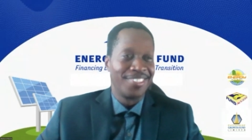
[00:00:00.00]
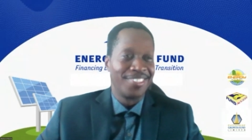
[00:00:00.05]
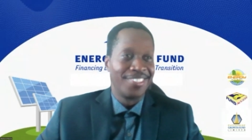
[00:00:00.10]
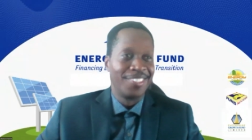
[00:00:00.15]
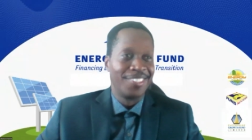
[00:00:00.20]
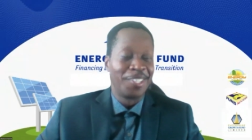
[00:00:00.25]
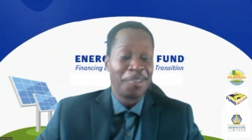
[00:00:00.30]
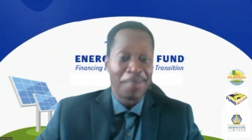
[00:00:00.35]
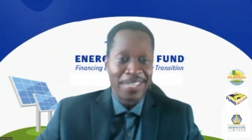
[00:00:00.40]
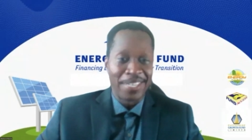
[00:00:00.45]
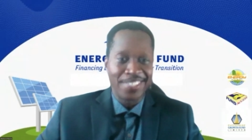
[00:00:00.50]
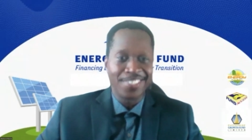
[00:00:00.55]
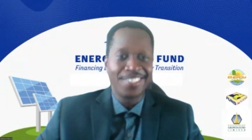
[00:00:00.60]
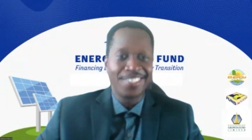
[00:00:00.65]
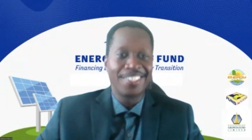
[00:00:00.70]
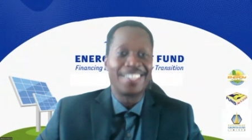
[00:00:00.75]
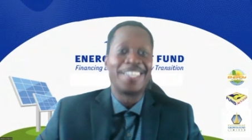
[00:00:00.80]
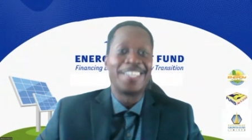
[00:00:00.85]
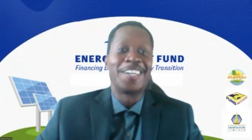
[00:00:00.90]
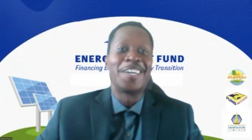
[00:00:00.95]
the question,
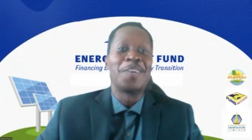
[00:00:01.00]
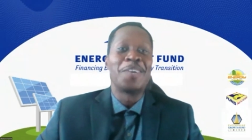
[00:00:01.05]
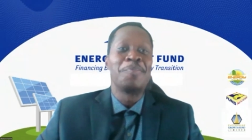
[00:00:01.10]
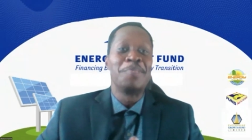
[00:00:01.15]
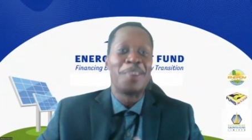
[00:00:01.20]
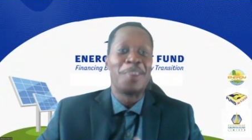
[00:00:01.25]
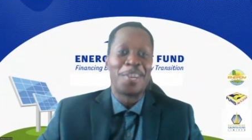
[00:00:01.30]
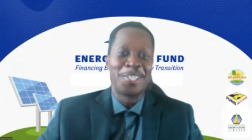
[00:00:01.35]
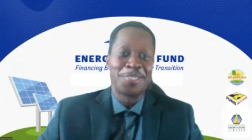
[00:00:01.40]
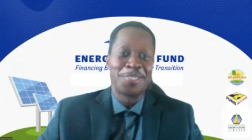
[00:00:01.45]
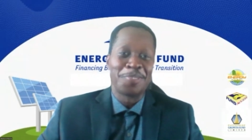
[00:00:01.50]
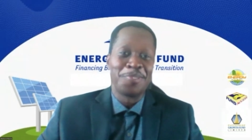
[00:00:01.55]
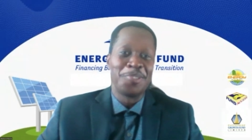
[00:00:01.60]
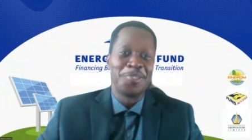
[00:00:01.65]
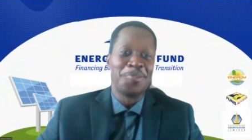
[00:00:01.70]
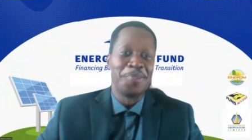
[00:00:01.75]
and I'll be honest with you